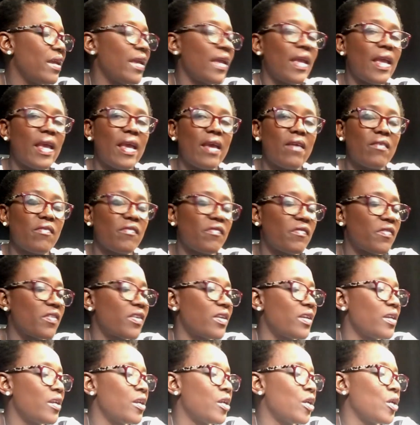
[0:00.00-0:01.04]
F.
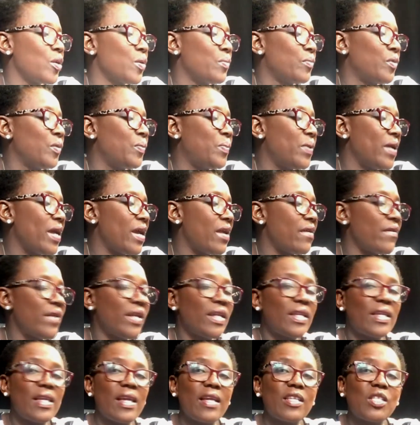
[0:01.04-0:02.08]

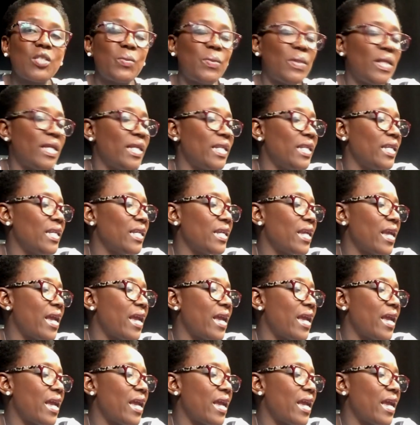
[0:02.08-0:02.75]
Preparing, explaining,